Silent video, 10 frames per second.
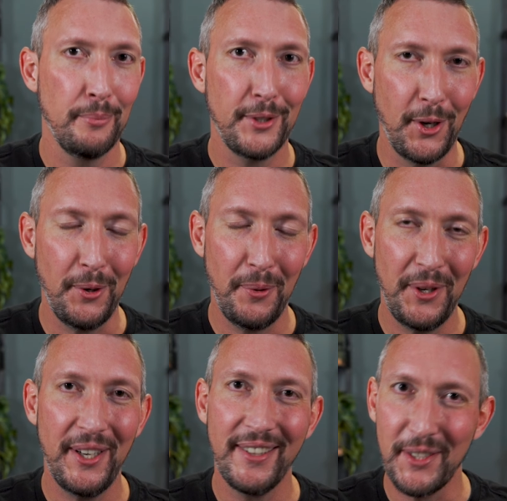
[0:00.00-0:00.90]
But don't
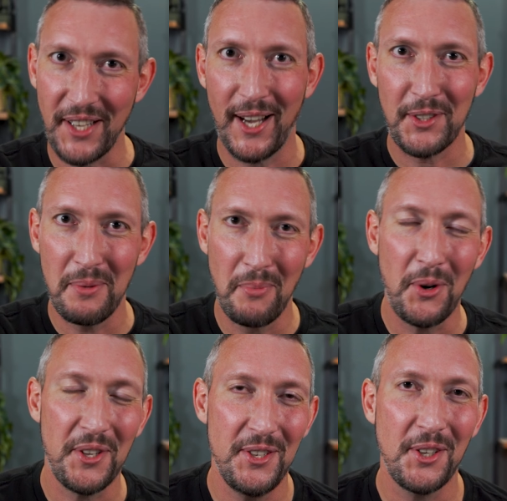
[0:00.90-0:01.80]
worry, there's actually
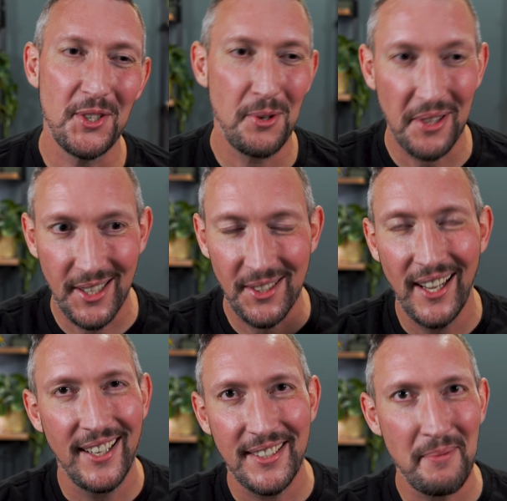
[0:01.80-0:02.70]
more that you can do with this
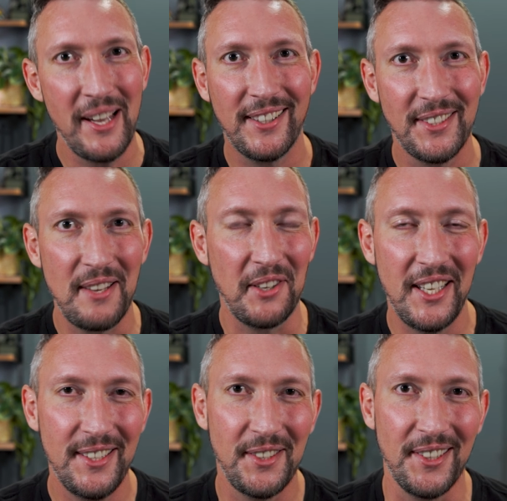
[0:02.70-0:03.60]
to make this even
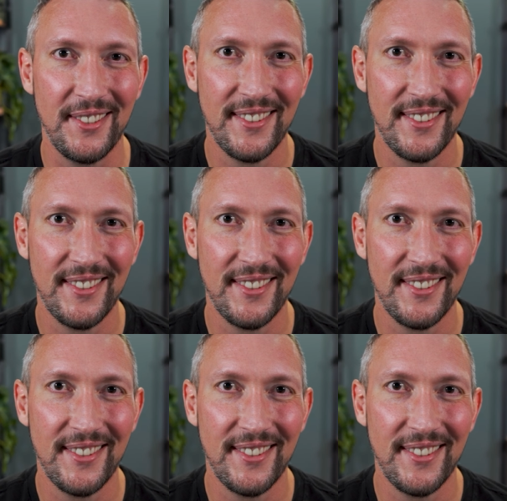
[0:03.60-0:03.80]
easier.